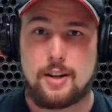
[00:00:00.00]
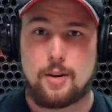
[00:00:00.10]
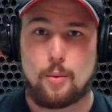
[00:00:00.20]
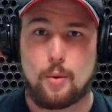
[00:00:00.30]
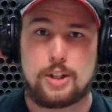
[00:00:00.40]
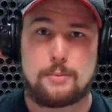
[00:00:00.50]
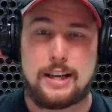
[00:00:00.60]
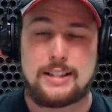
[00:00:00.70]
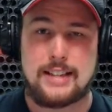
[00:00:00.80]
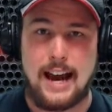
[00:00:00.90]
which
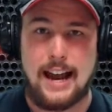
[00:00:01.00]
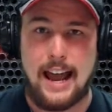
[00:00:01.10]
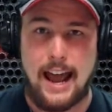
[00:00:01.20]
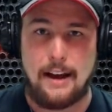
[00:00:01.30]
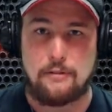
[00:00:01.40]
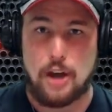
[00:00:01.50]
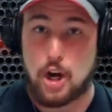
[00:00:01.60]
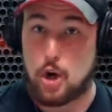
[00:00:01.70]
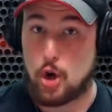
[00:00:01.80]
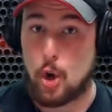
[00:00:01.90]
means I have
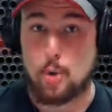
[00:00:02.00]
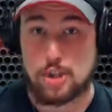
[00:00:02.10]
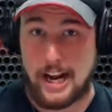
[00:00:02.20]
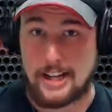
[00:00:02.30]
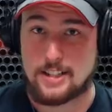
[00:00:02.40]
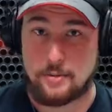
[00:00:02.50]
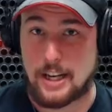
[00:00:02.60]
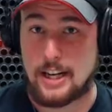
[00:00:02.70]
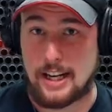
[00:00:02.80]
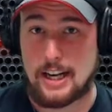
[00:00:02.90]
no chance of
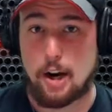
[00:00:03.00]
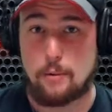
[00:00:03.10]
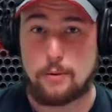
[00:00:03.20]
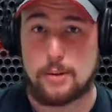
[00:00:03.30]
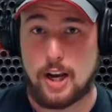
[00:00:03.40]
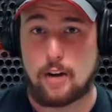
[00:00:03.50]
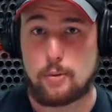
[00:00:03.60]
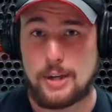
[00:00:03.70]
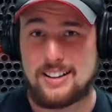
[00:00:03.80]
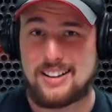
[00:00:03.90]
getting any help from the government